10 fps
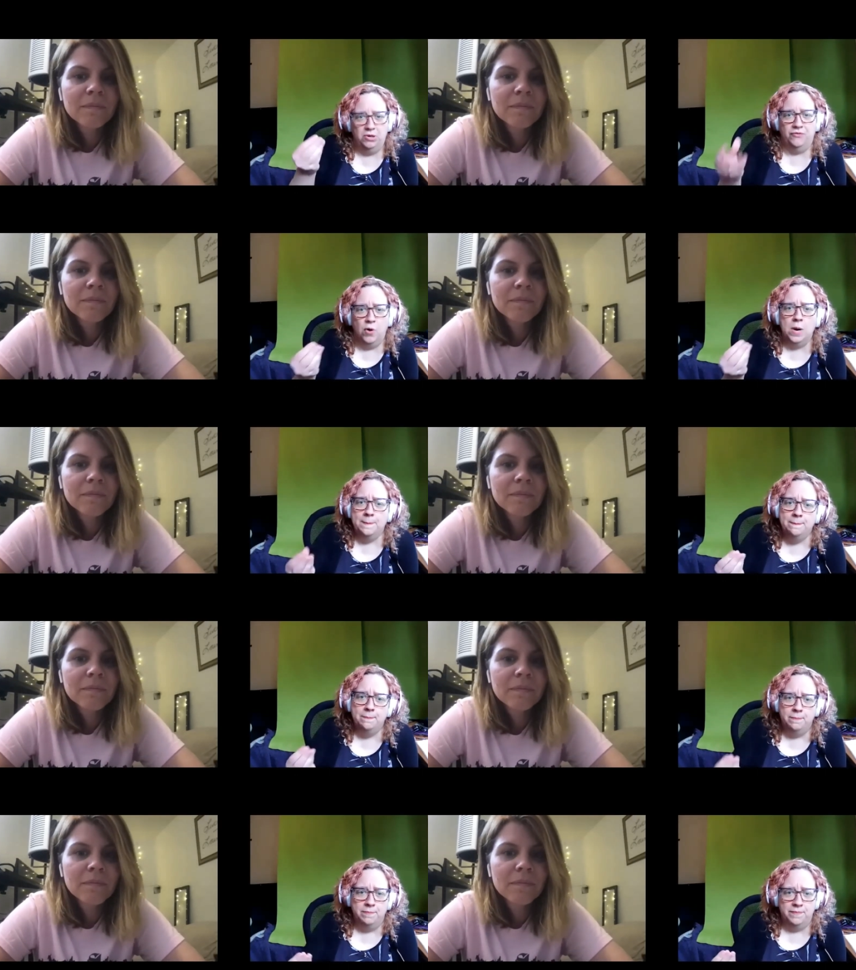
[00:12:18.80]
Speaker 1: book form
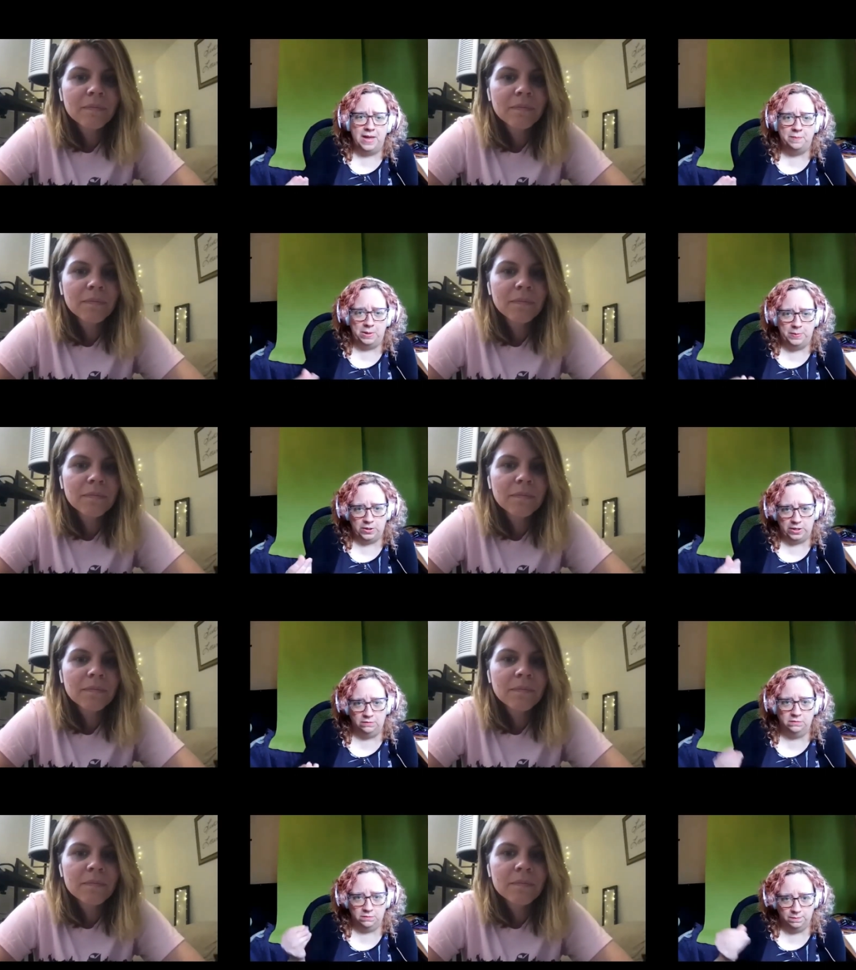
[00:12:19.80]
that people
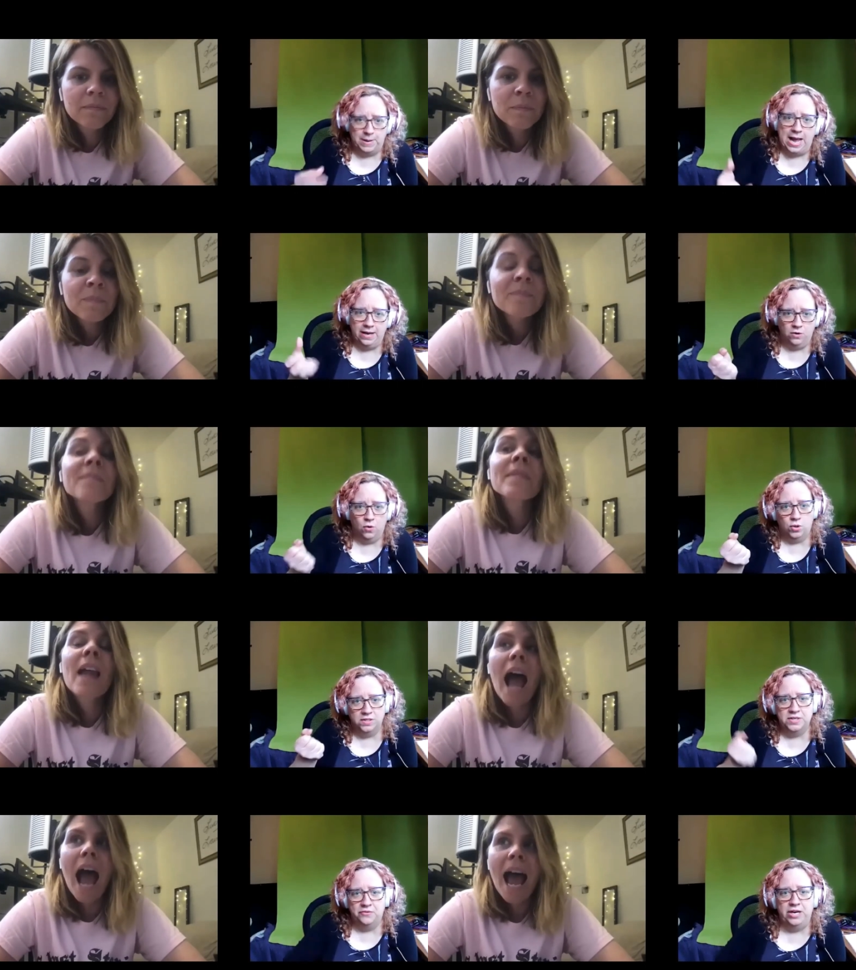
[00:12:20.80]
can buy and
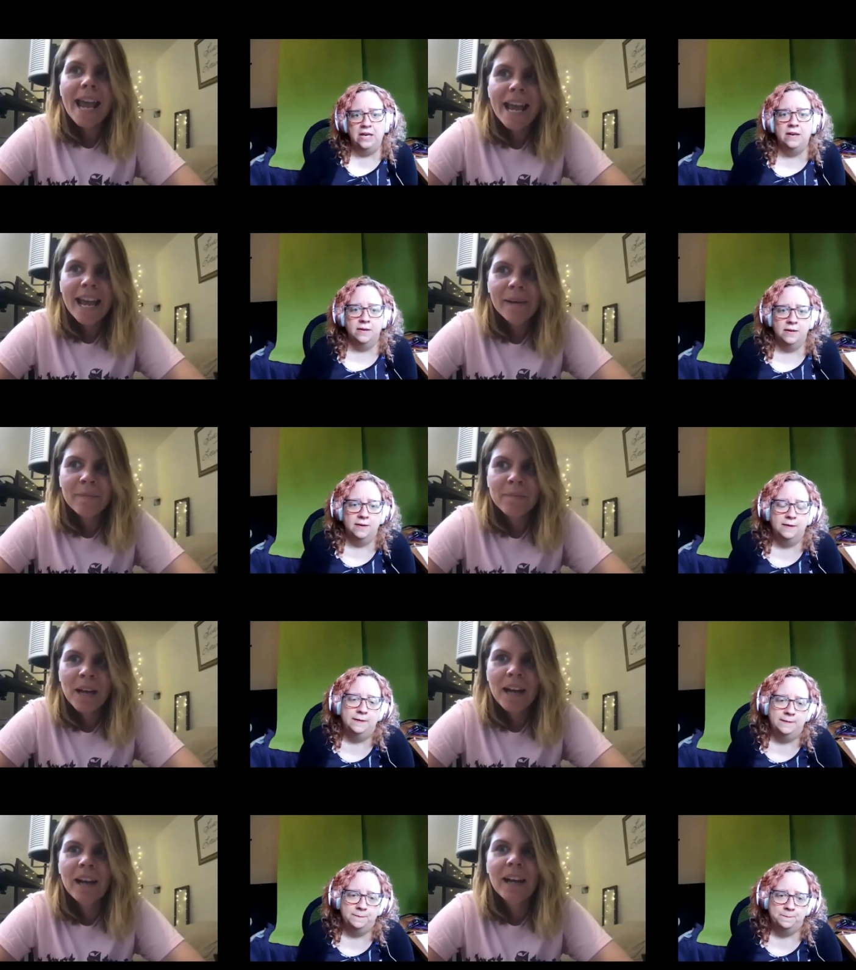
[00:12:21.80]
hold and read? I
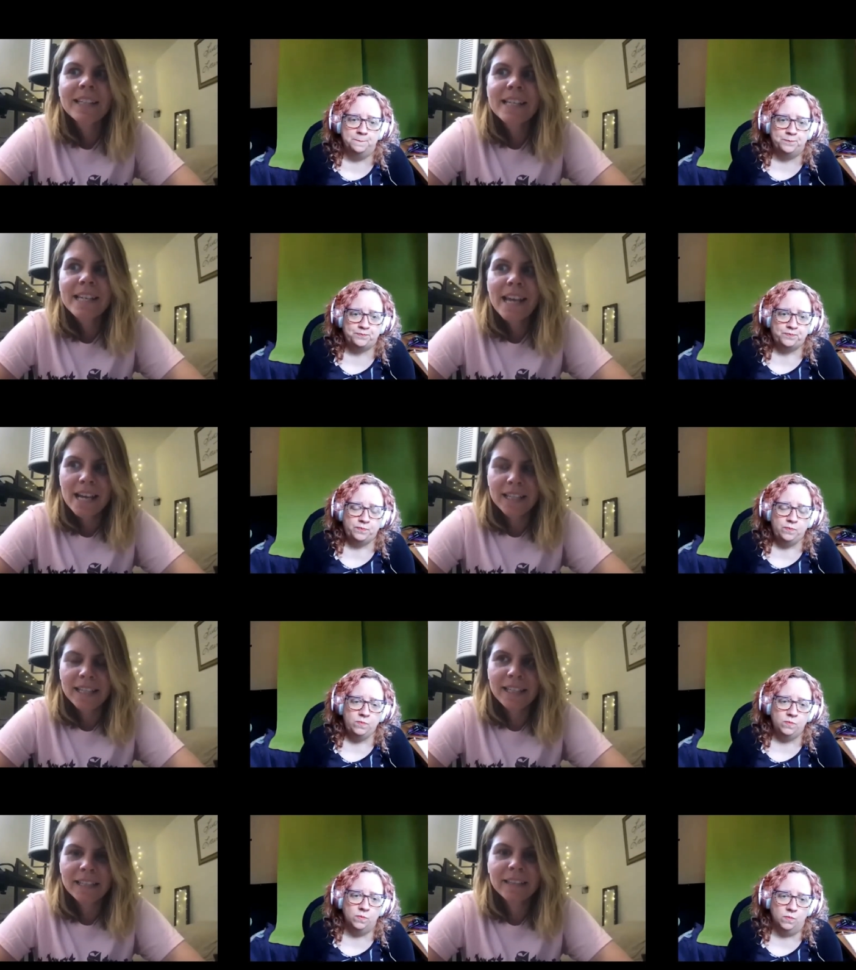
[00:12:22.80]
am. Uh,
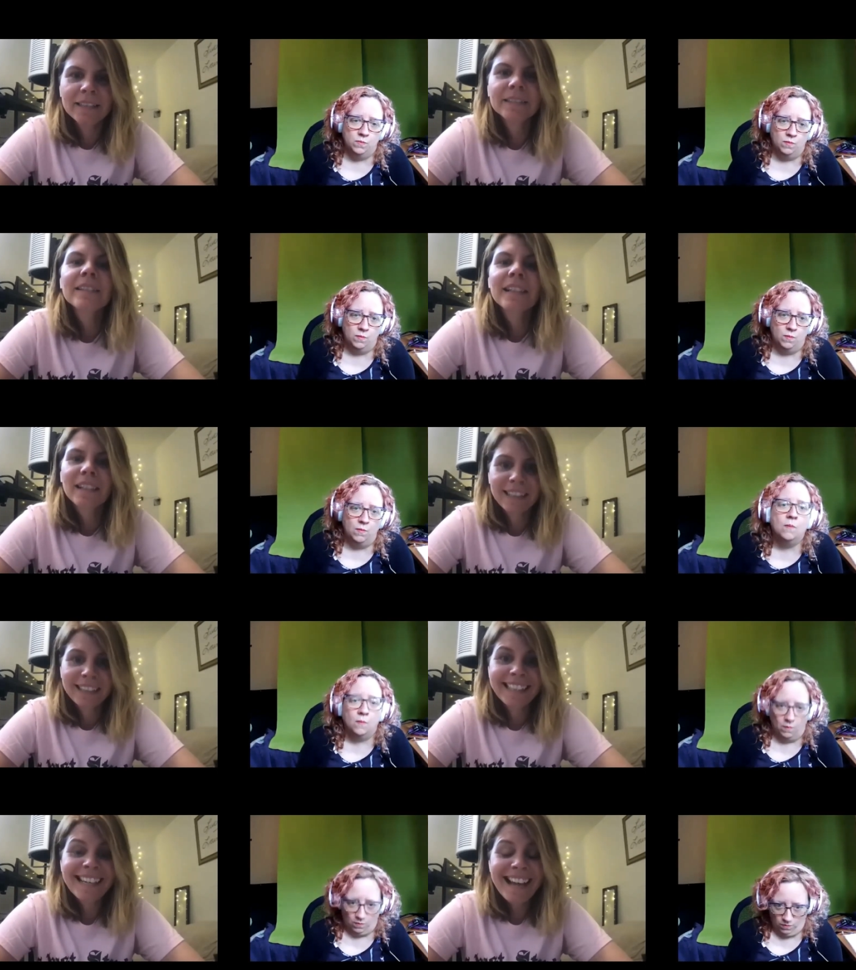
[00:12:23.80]
yes,
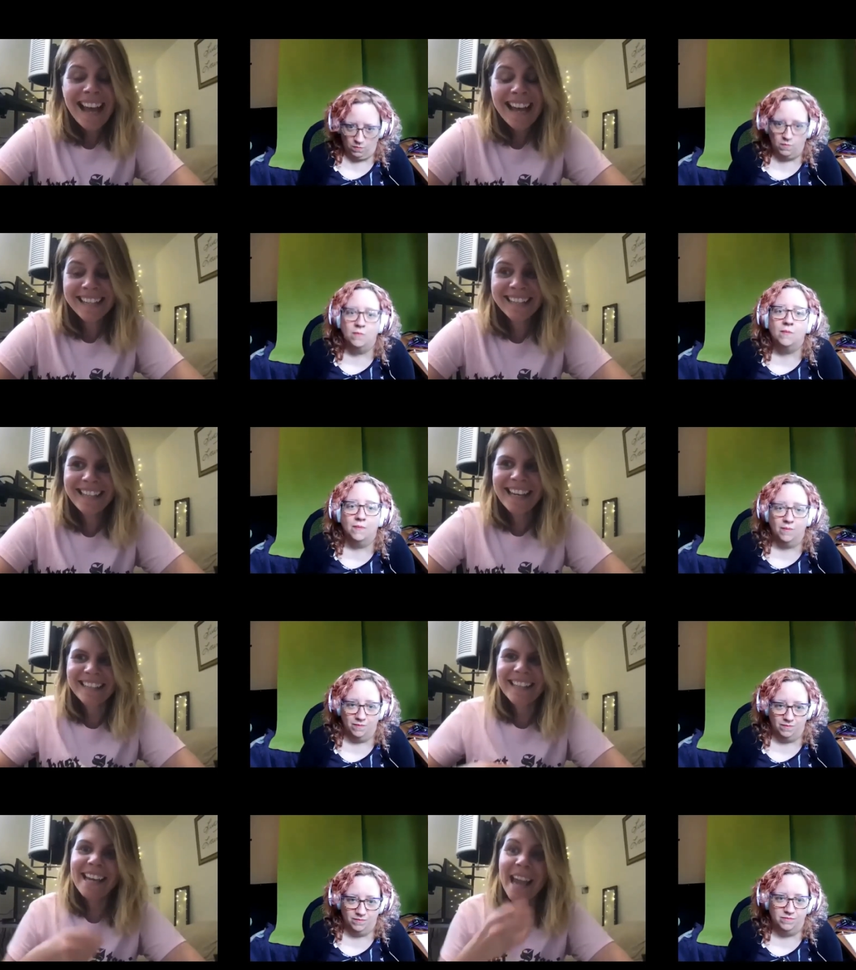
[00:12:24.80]
Speaker 2: yes,
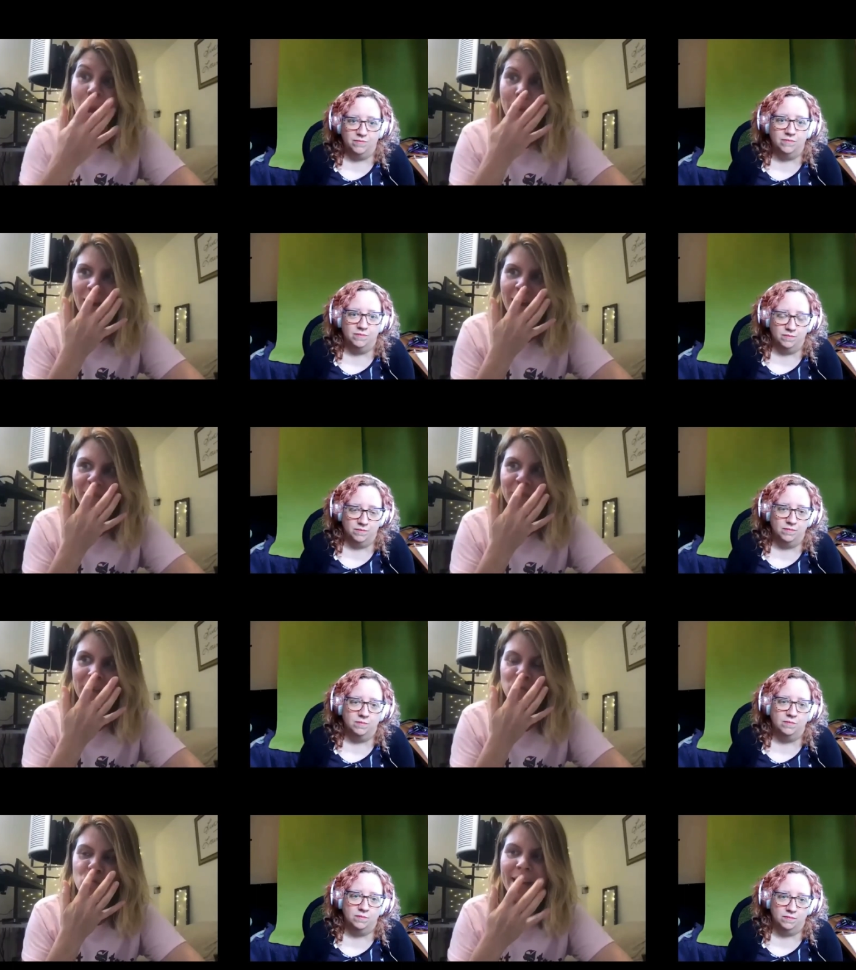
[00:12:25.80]
yes. I am. I'm.
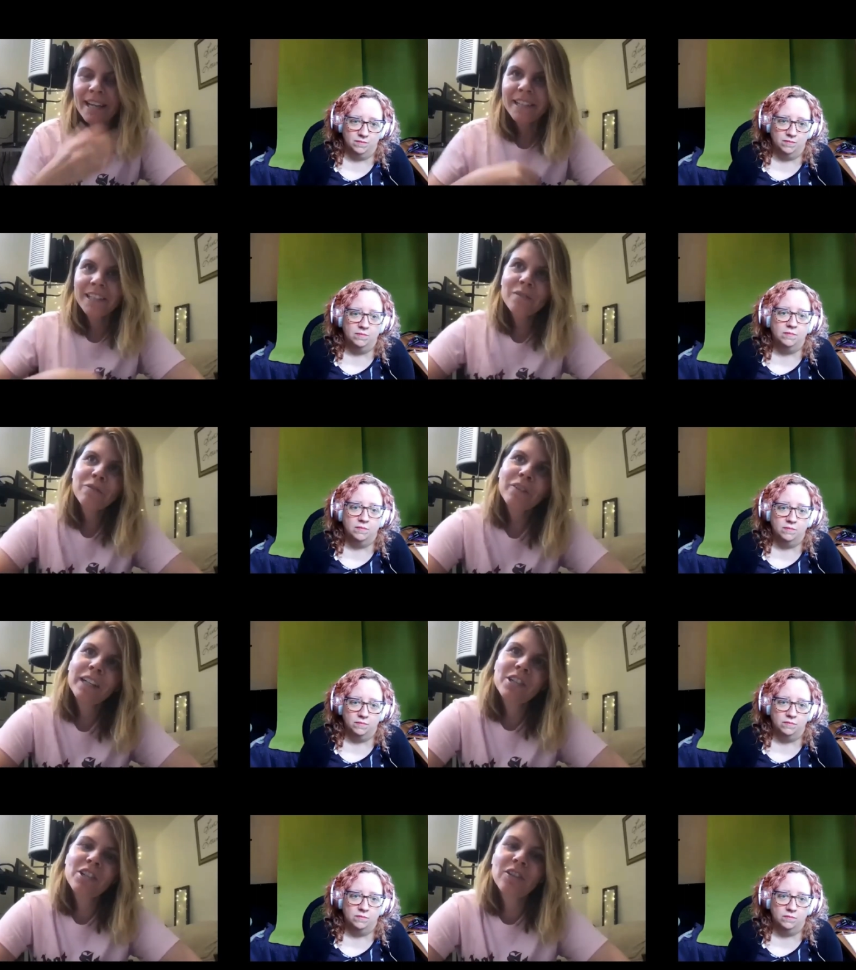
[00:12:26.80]
I'm waiting to
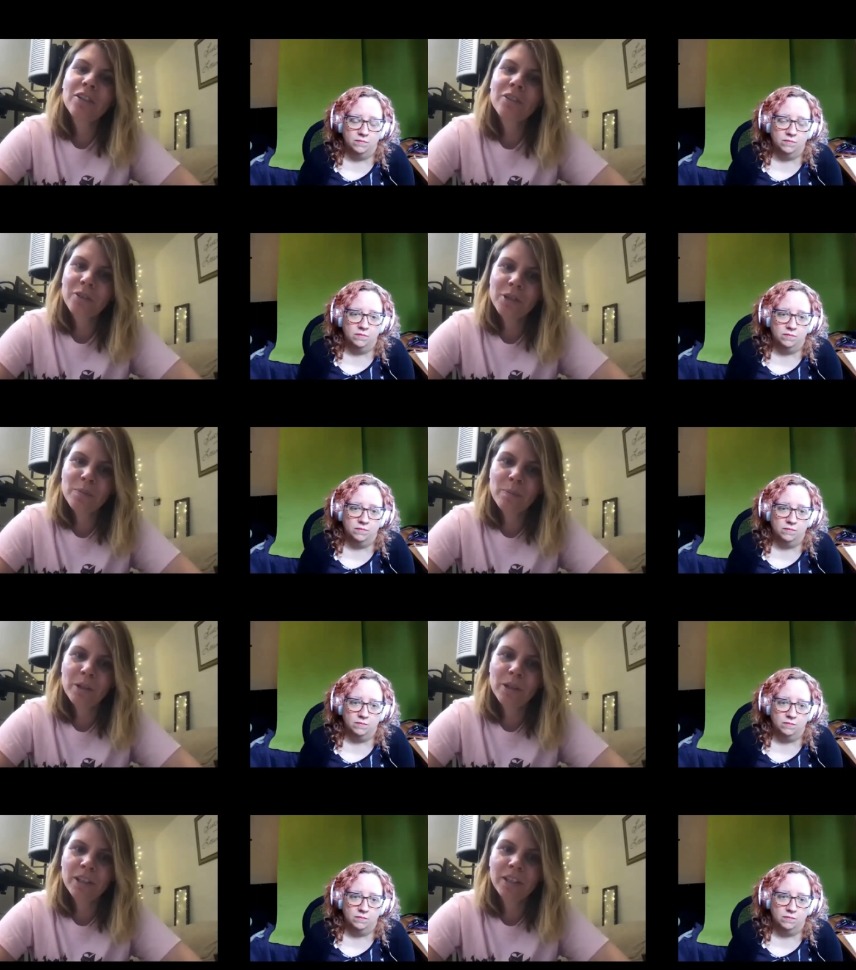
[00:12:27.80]
finish the third
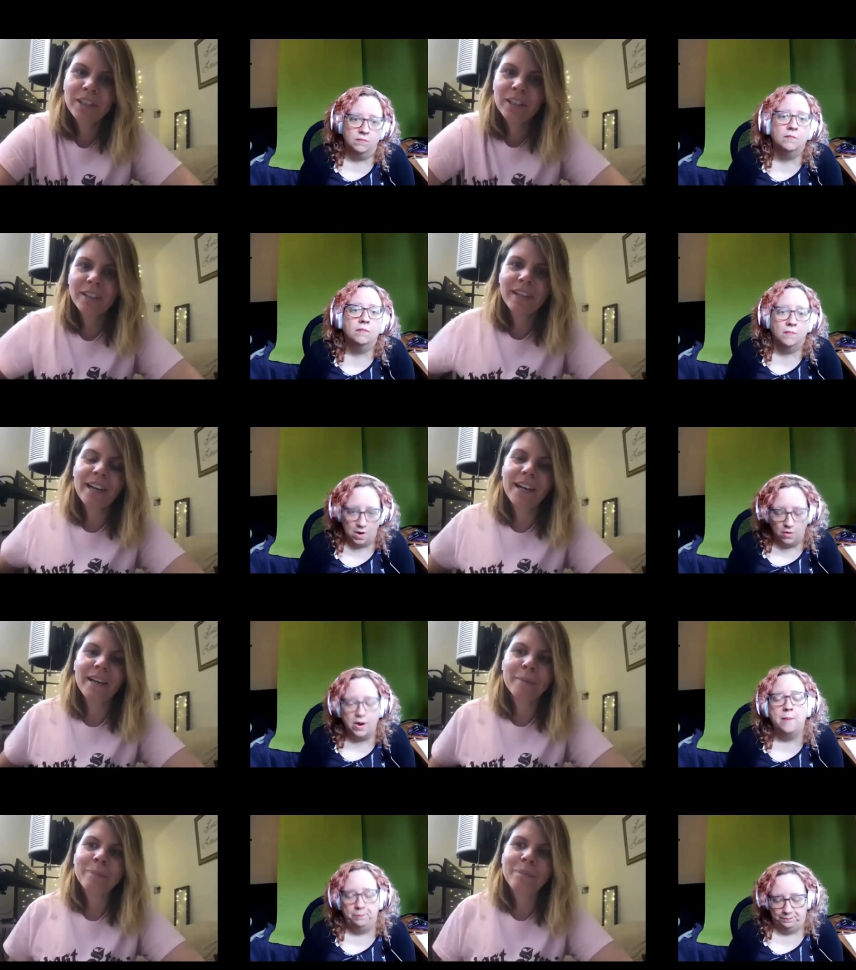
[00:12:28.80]
book, okay.
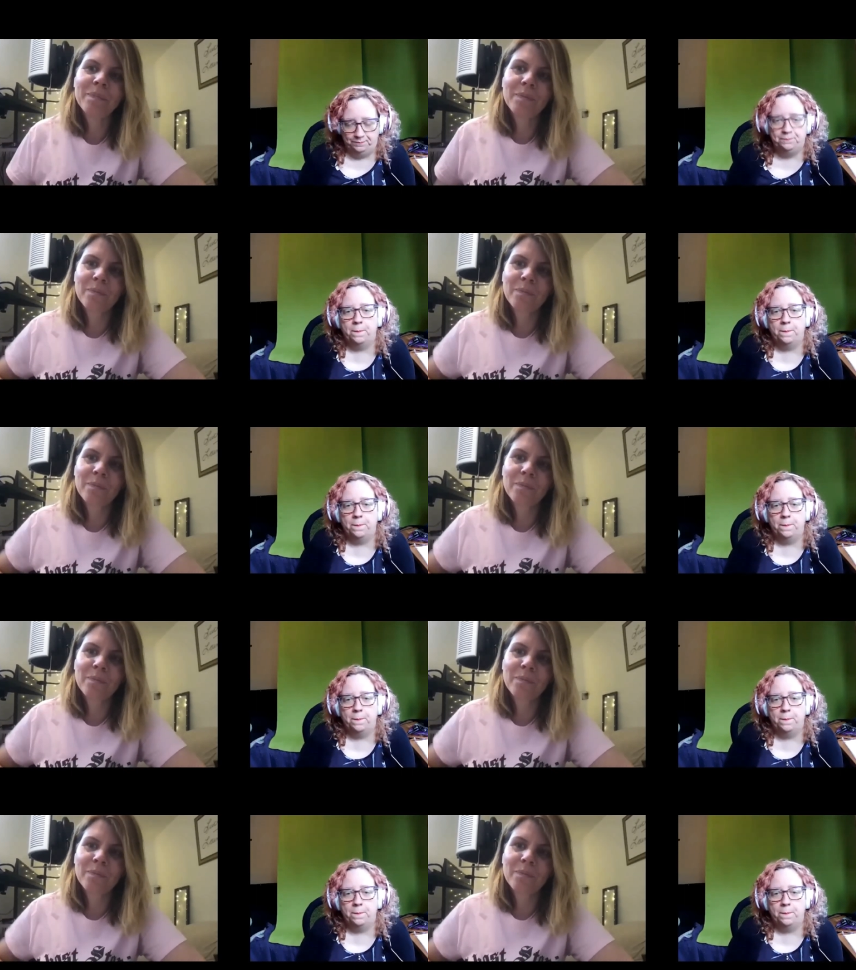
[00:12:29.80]
um,